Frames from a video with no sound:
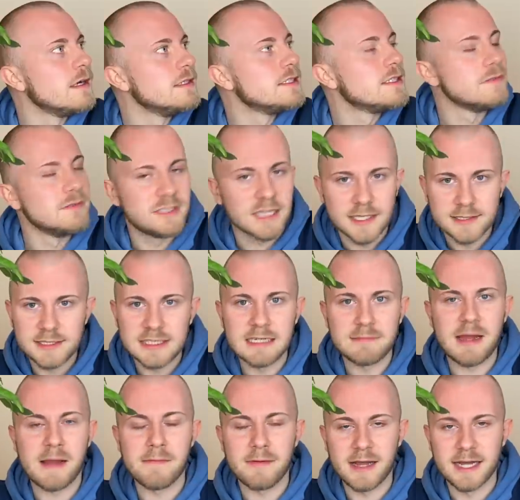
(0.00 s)
So dusting
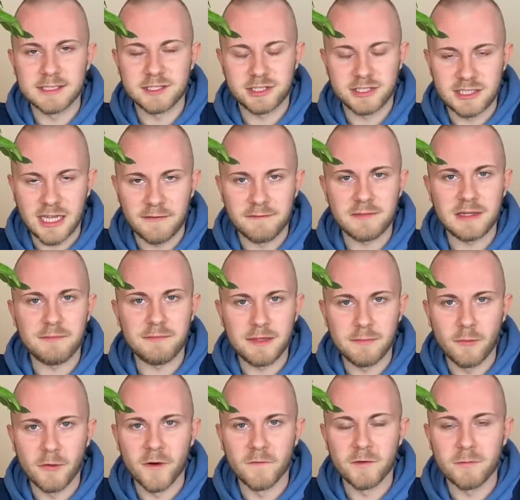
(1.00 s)
my plants should definitely be
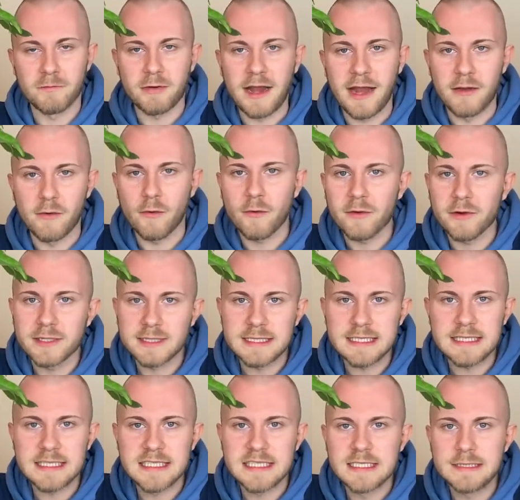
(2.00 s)
more of a
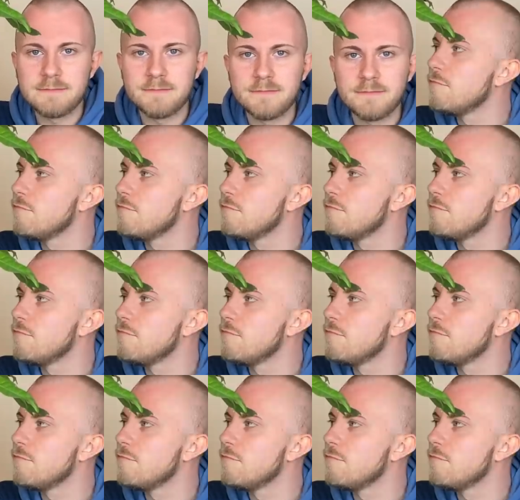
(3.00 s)
priority.